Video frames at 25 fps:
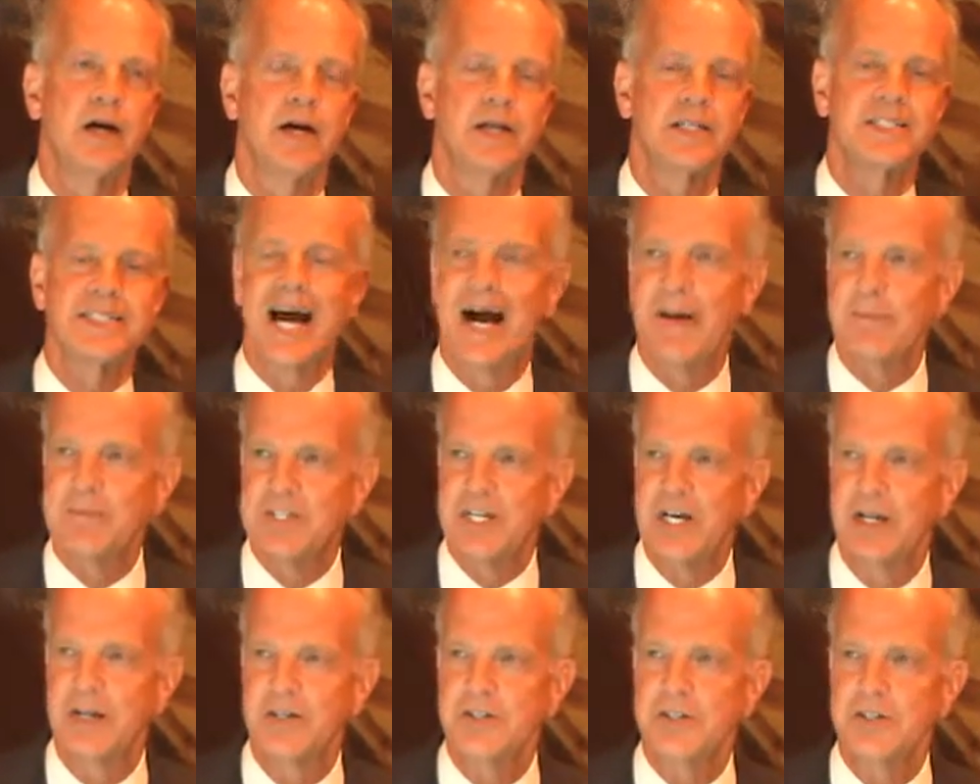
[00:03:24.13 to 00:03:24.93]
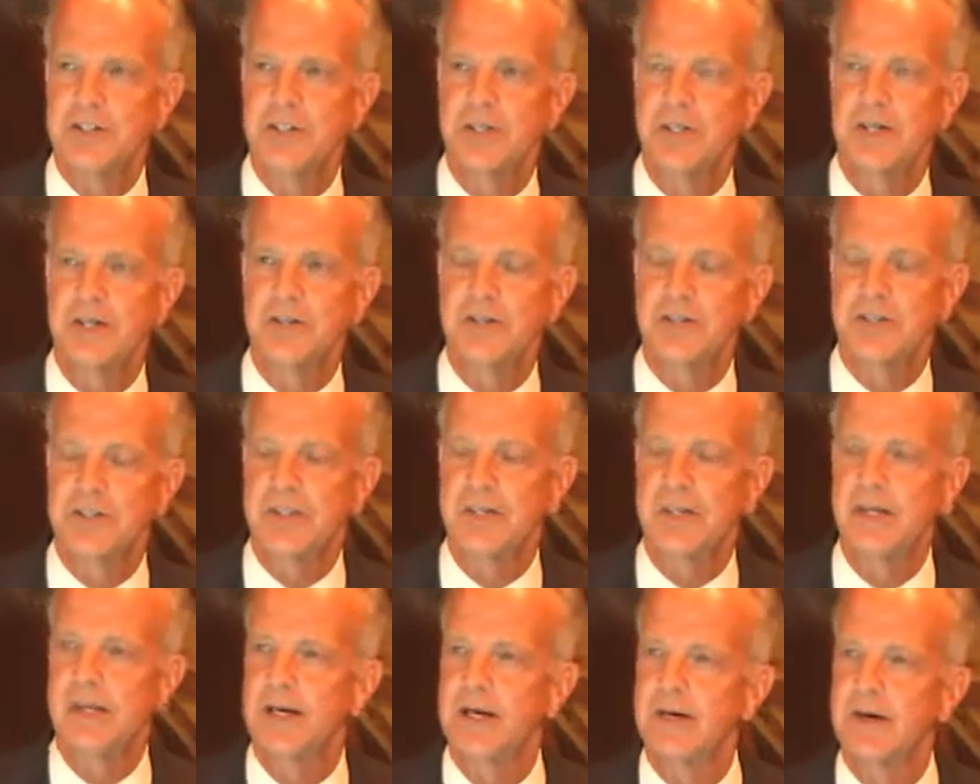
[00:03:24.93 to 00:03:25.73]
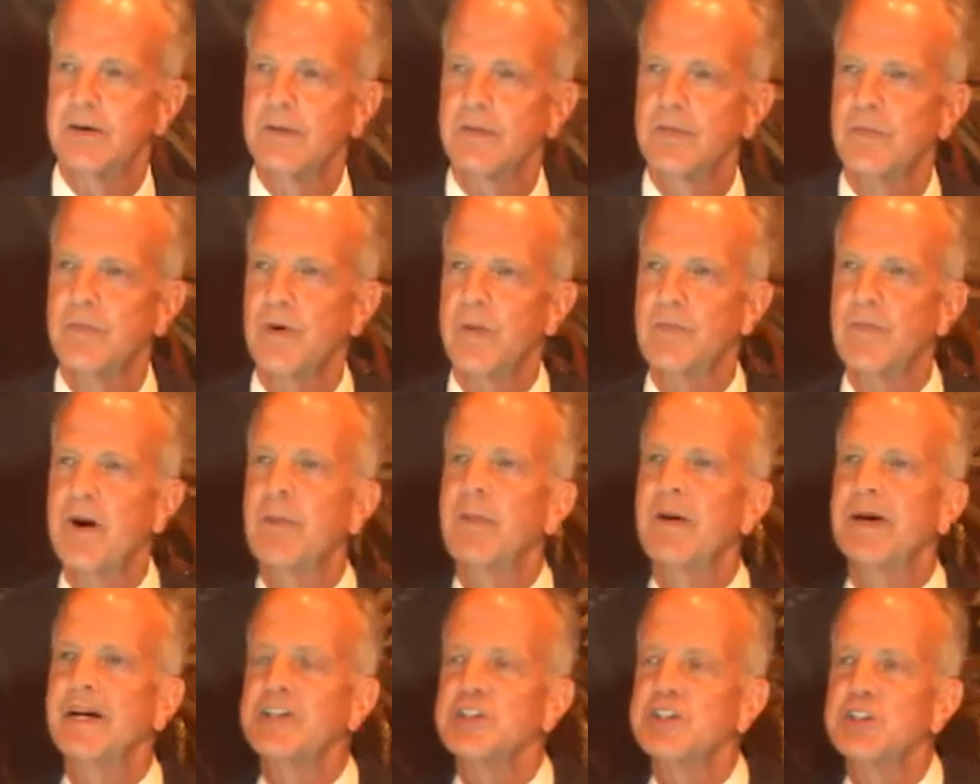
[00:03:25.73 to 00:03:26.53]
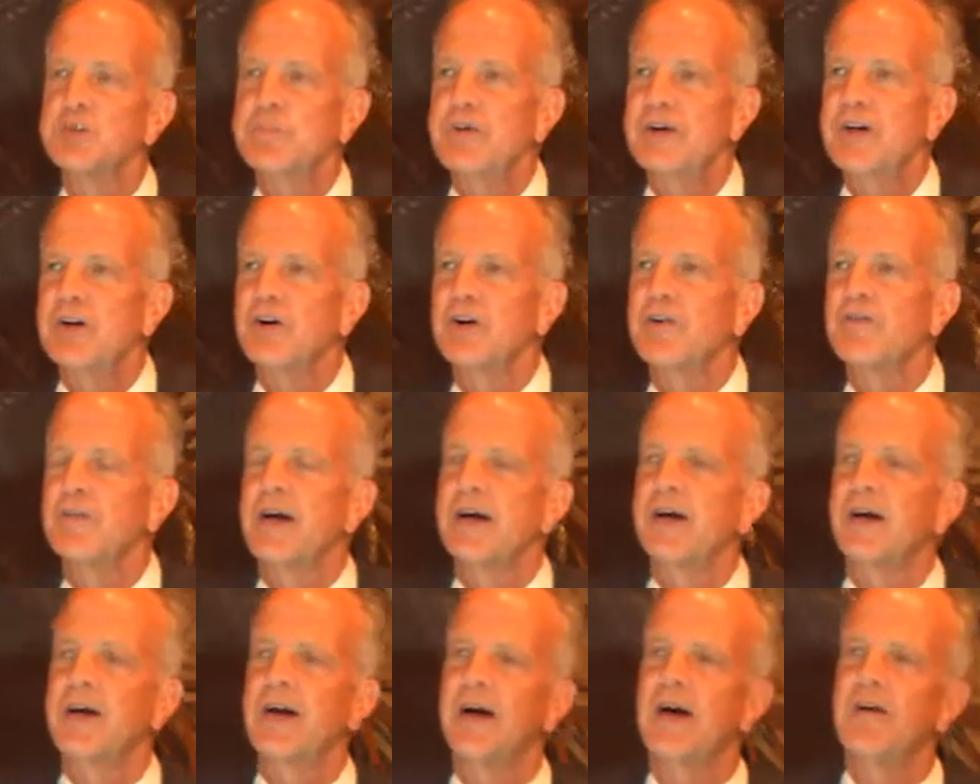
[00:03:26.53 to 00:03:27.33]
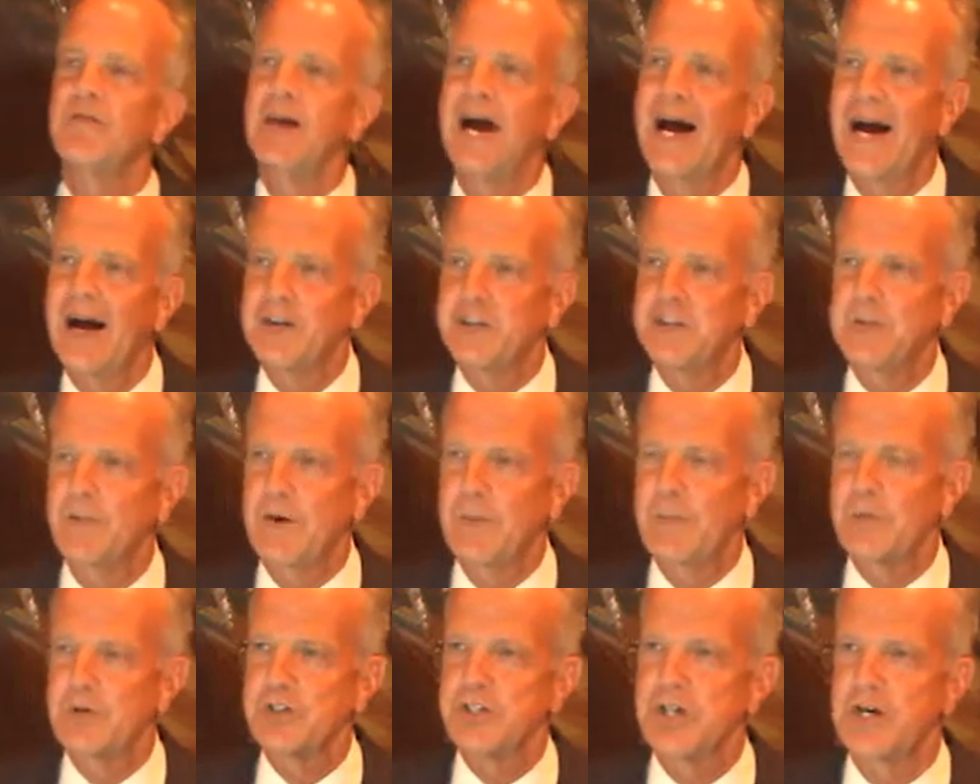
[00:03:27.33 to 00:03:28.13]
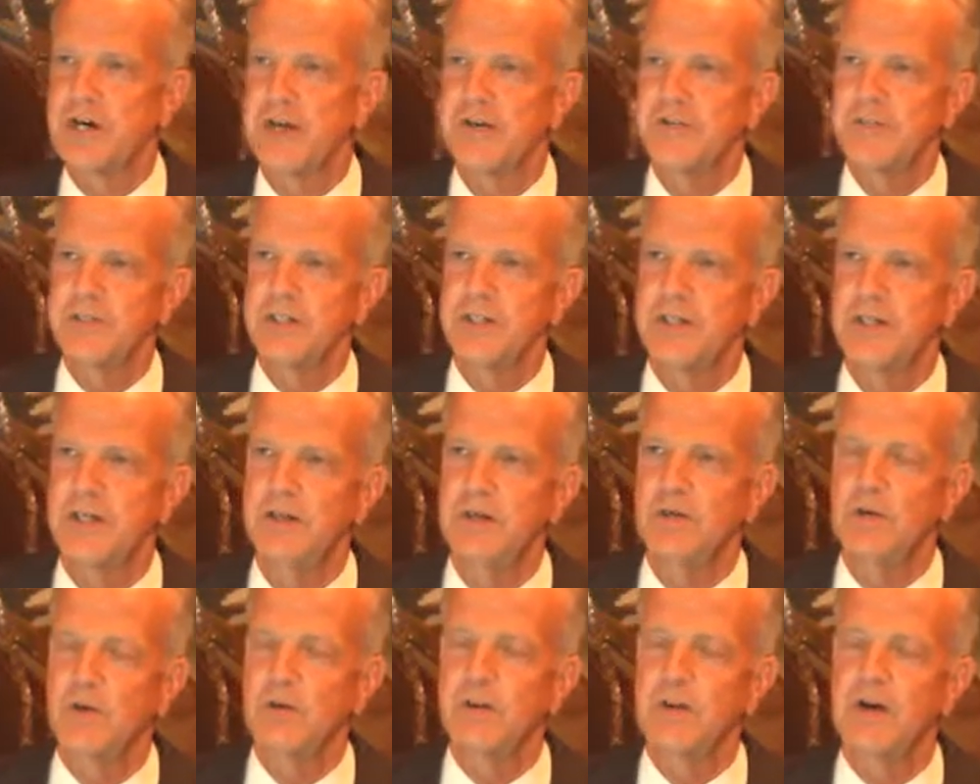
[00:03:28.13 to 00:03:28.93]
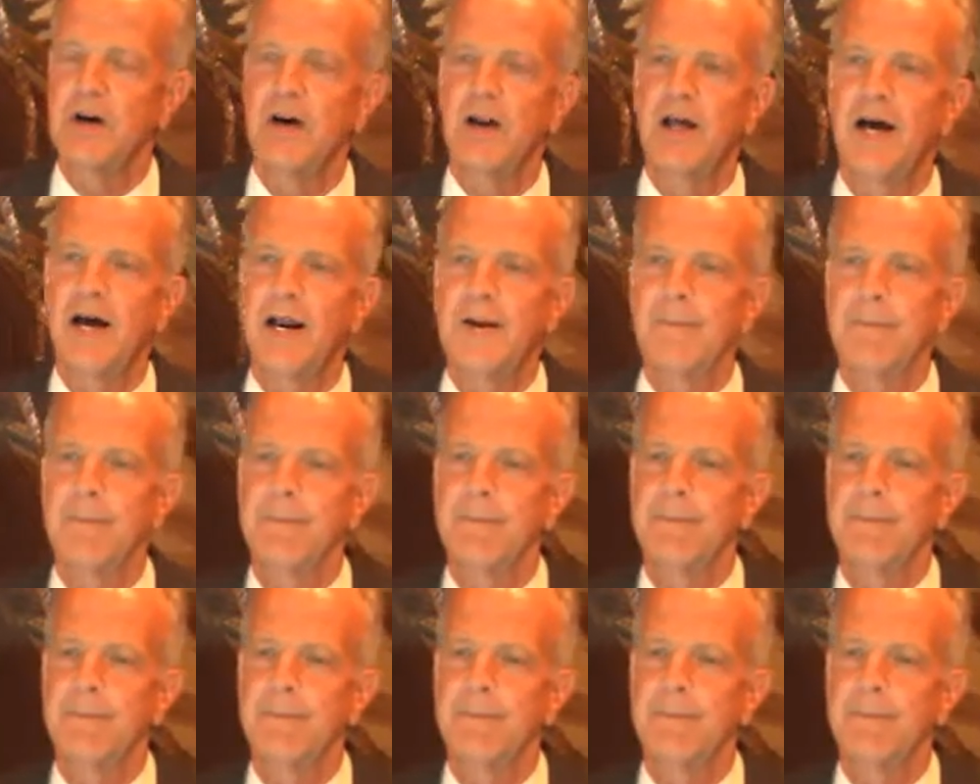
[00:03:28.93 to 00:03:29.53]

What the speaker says: Tom Tillis is the Republican Speaker of the House of Representatives in North Carolina.